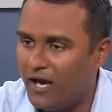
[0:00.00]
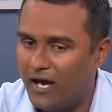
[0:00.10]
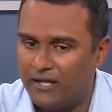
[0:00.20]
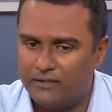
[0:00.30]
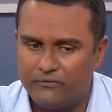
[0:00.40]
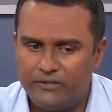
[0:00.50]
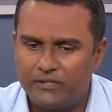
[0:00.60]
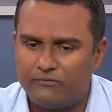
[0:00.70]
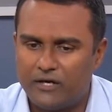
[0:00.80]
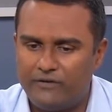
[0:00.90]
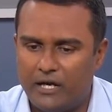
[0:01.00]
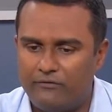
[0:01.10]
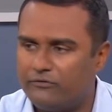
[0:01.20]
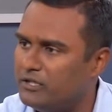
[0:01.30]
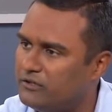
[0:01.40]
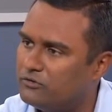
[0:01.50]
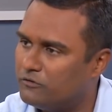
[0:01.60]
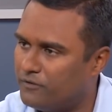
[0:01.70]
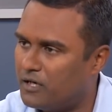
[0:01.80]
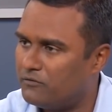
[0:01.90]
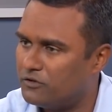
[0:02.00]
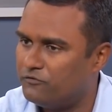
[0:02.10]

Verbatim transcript: And the reason why we haven't released so far was